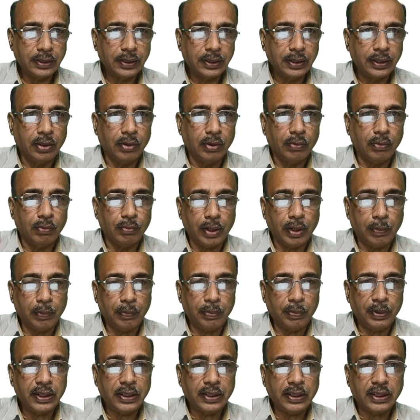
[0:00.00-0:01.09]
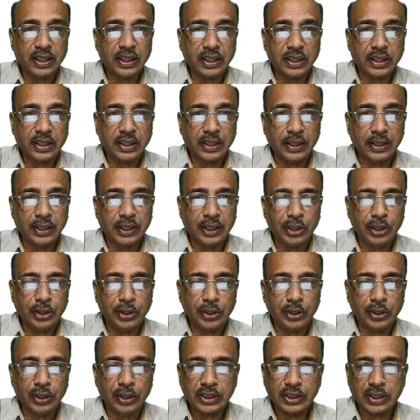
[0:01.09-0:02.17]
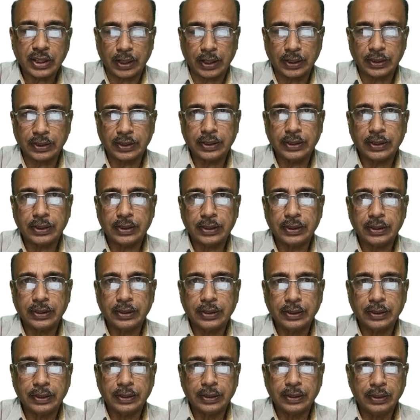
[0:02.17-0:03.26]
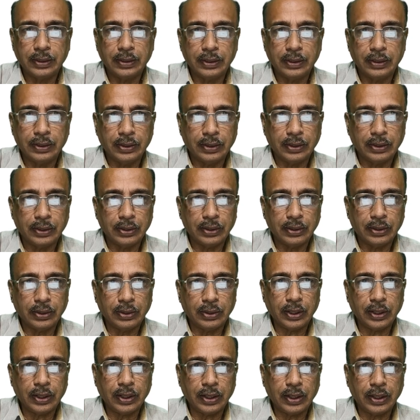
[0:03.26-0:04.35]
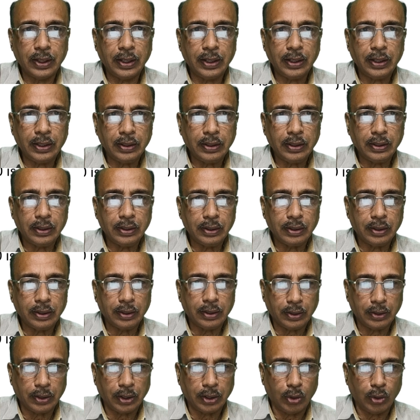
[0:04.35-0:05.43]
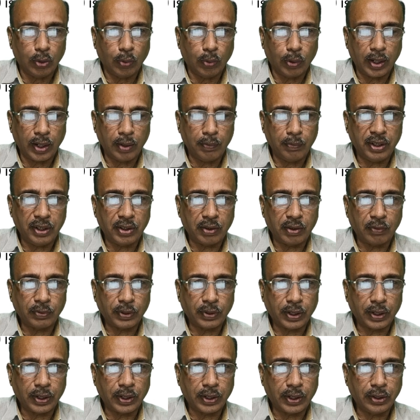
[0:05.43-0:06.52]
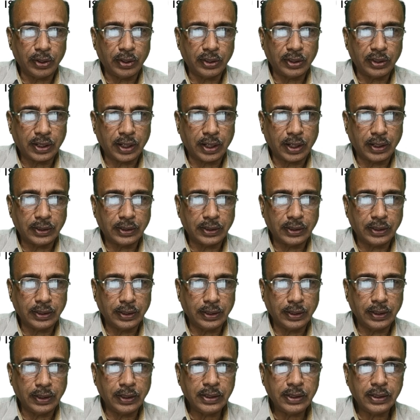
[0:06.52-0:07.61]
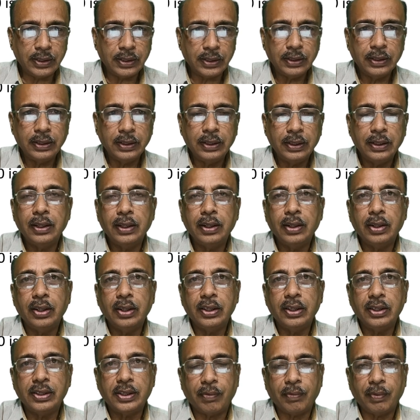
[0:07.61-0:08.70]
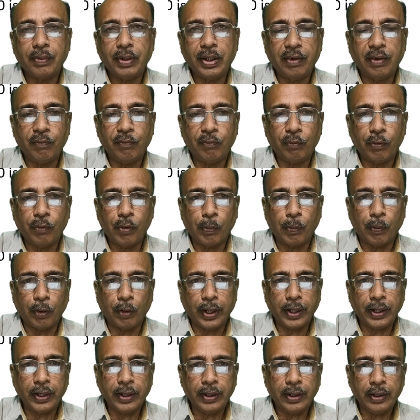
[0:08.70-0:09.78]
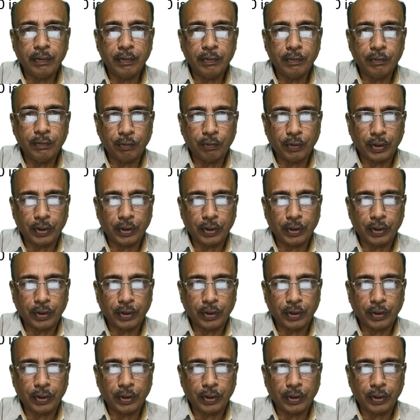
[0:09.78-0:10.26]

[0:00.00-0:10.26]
will be the continuous class. Got it clear? The lower limit of continuous class here is 74.5.